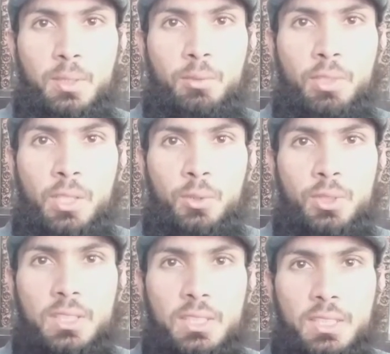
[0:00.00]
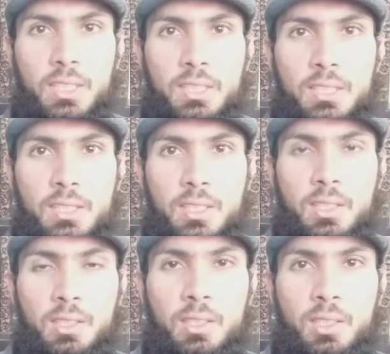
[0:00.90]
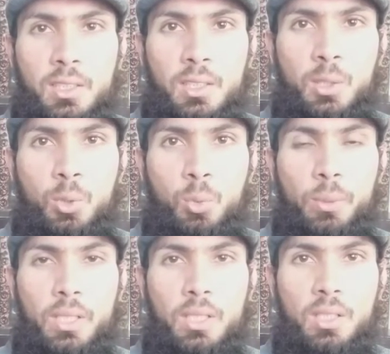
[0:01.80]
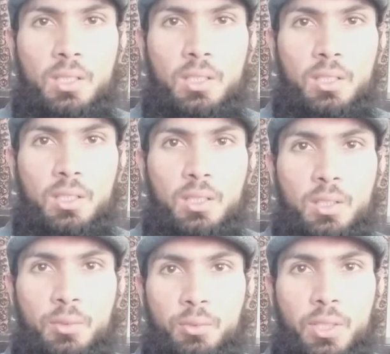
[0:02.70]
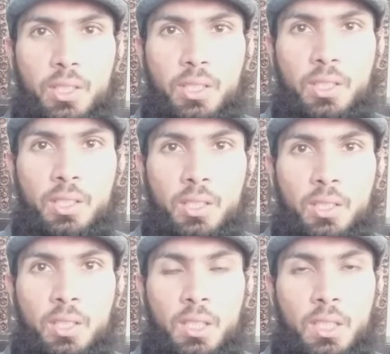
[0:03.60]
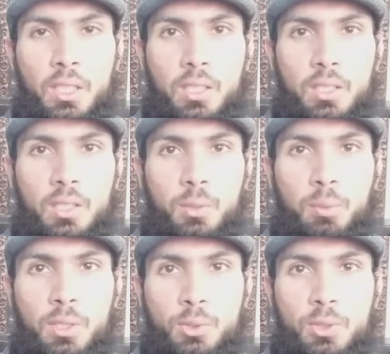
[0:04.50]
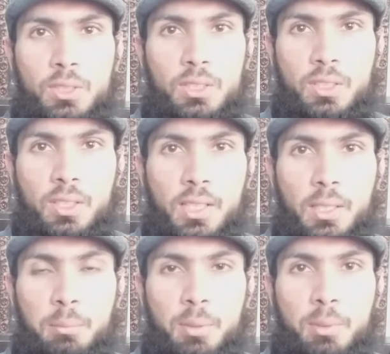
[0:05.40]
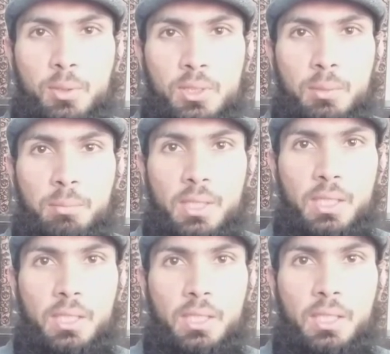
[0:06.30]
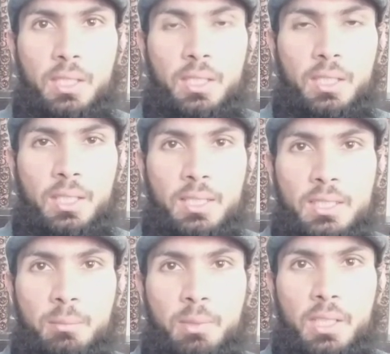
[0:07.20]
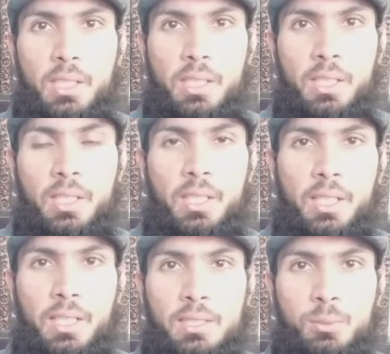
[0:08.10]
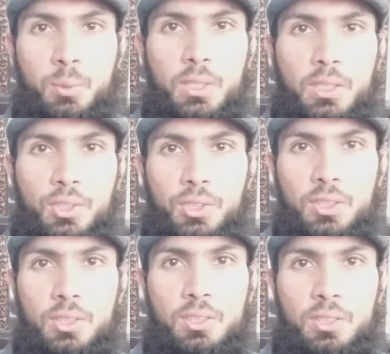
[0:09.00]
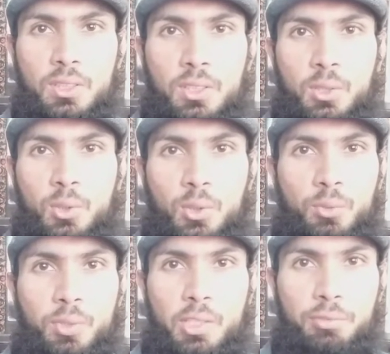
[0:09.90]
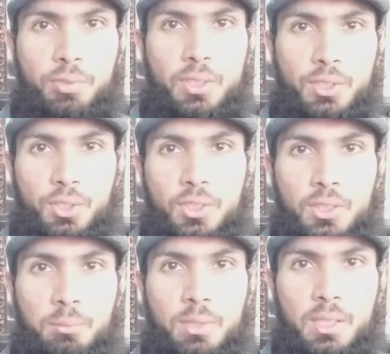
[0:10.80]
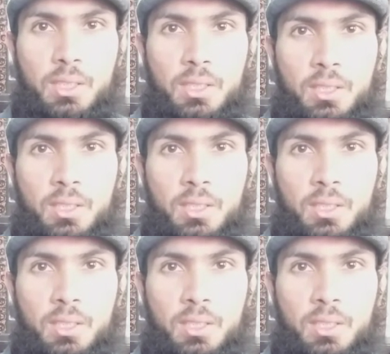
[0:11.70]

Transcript: We use this tense when we want to describe about something, that something has finished or we have finished something.